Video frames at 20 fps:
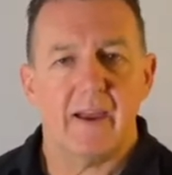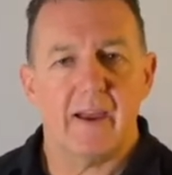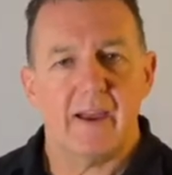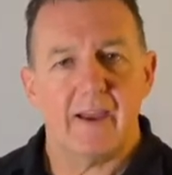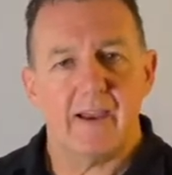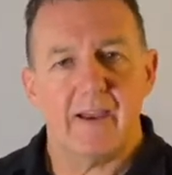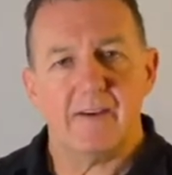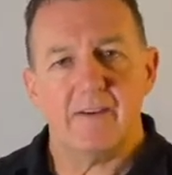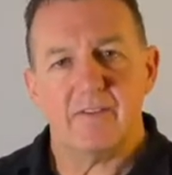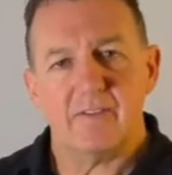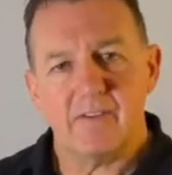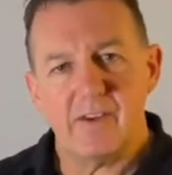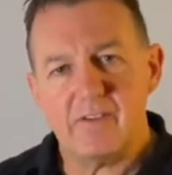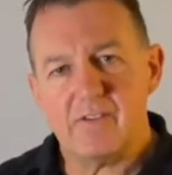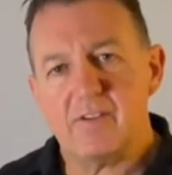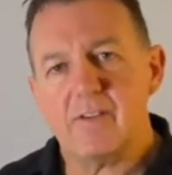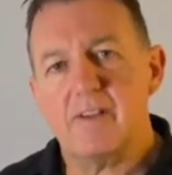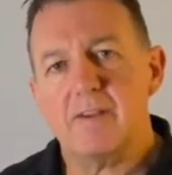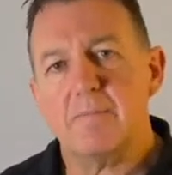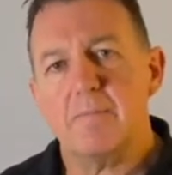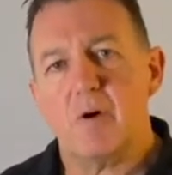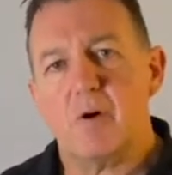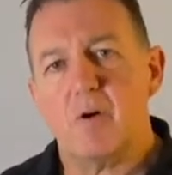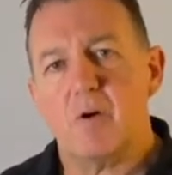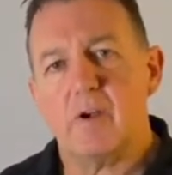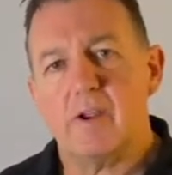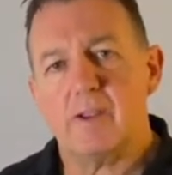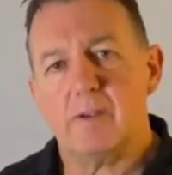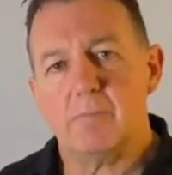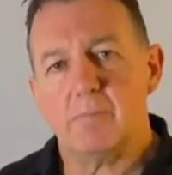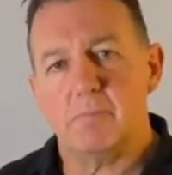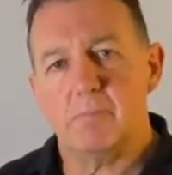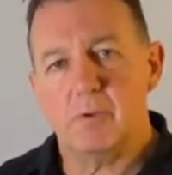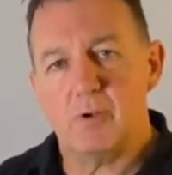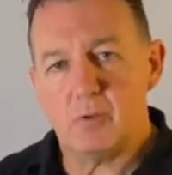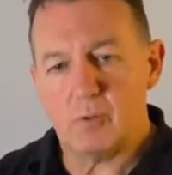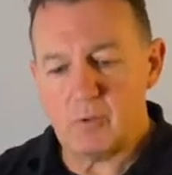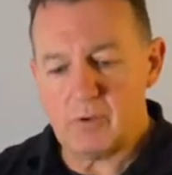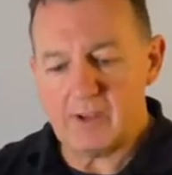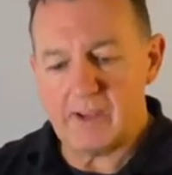And essentially by
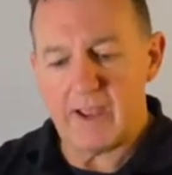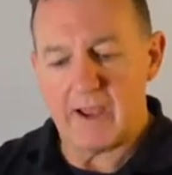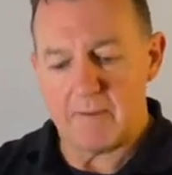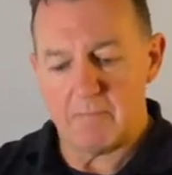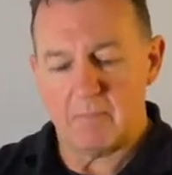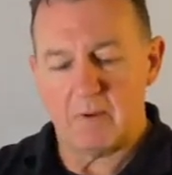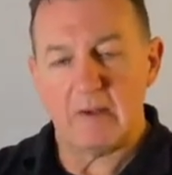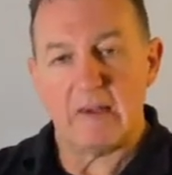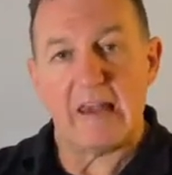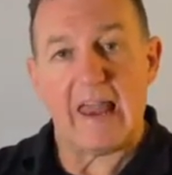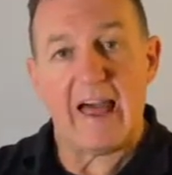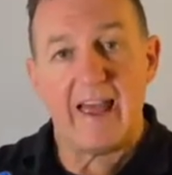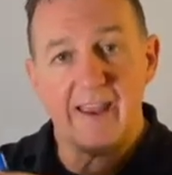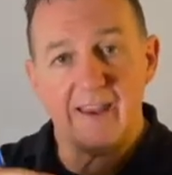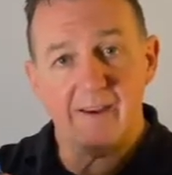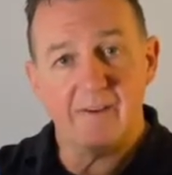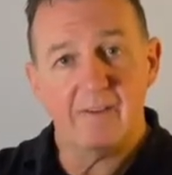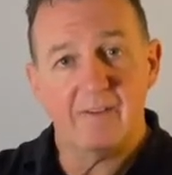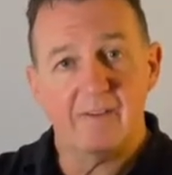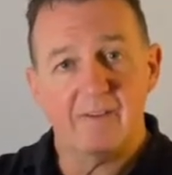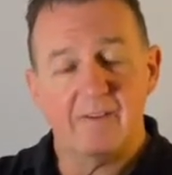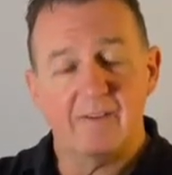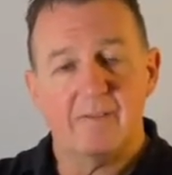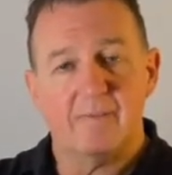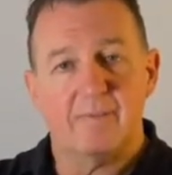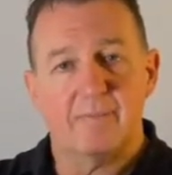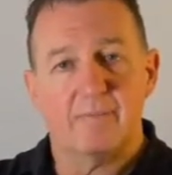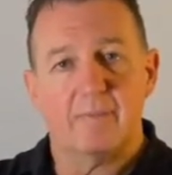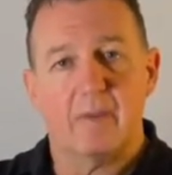building up layers